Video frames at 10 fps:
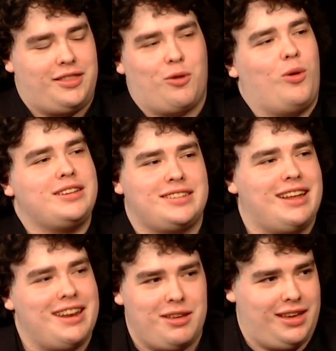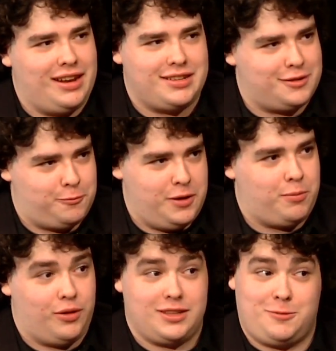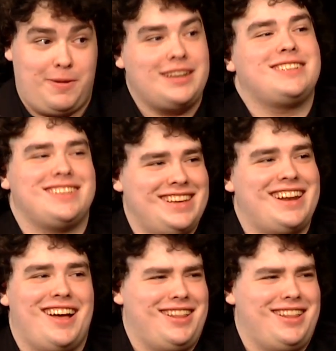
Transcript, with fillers: there wasn't any innocent people, especially in